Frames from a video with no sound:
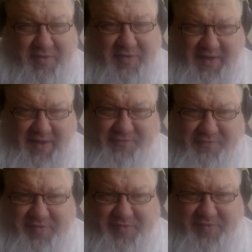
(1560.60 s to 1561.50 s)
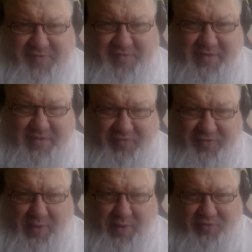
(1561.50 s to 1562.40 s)
this NFL season, this
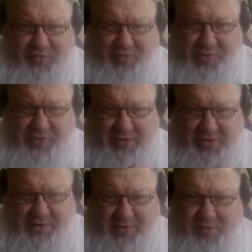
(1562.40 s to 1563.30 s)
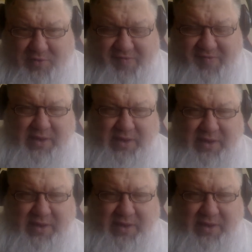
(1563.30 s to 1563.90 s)
2023-24 season.